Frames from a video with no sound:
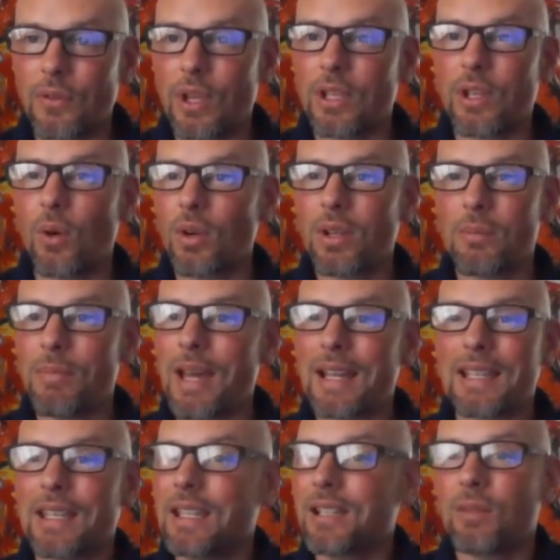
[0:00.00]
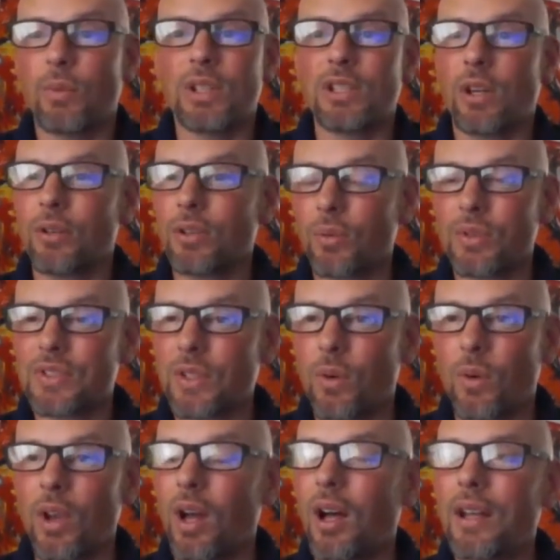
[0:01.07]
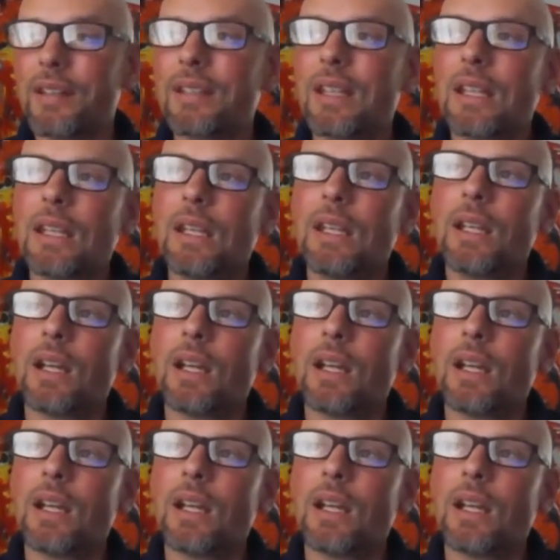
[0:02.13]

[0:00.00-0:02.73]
if they don't come back in and we don't know what's going on.